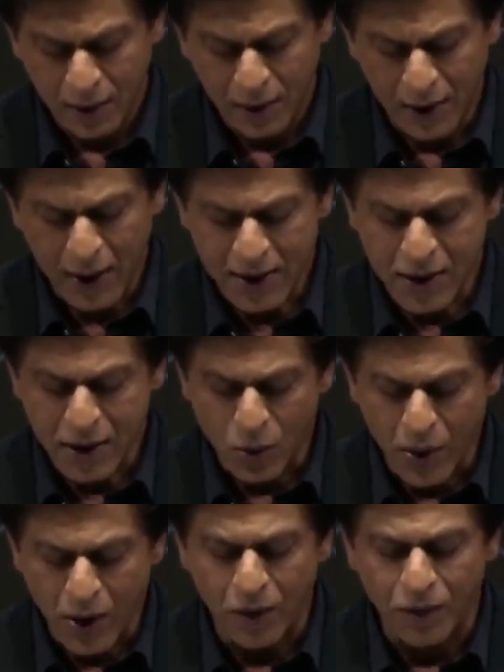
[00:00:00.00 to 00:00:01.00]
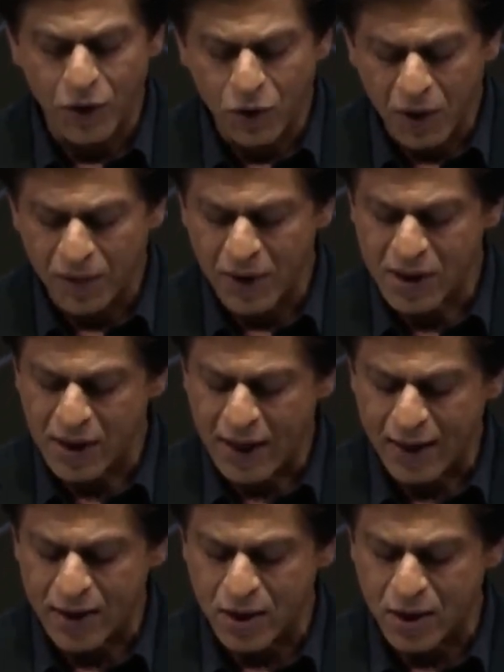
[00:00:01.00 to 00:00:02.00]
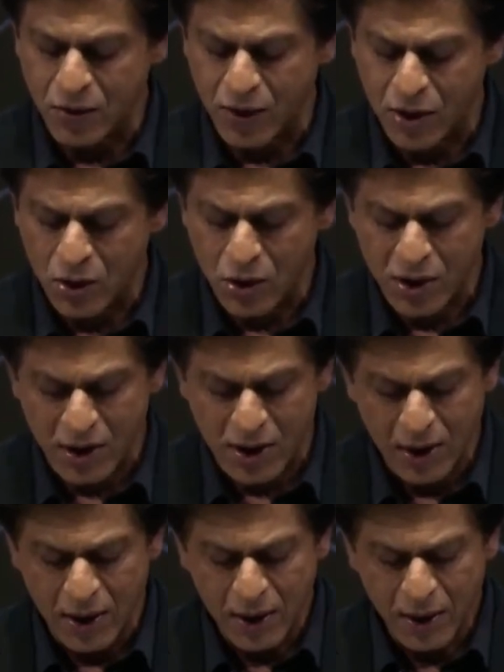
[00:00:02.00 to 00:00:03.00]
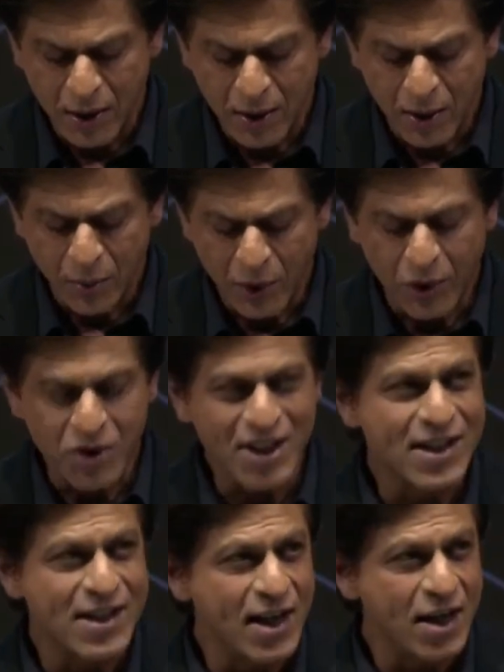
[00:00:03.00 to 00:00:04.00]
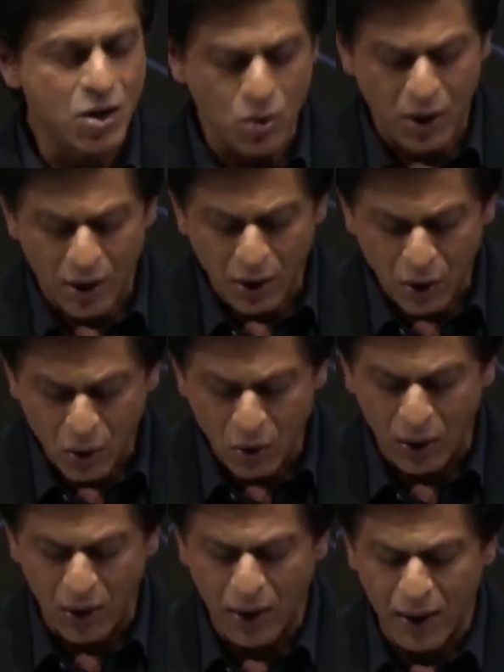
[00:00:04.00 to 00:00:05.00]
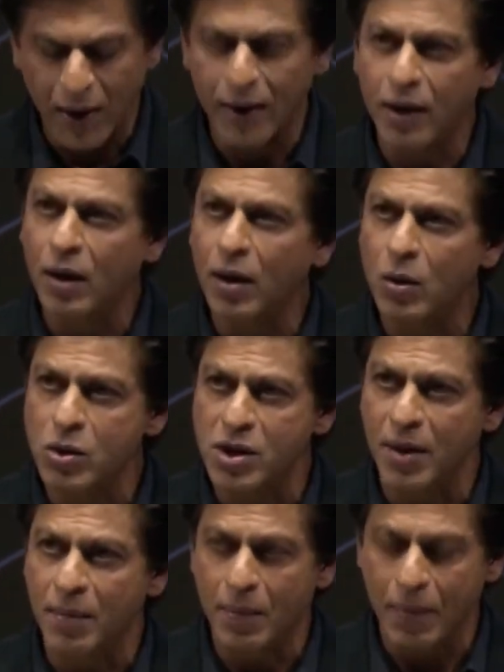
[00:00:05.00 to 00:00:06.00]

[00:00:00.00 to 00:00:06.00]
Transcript: It gets in the way of universal access to resources because it seeks to control and enclose them.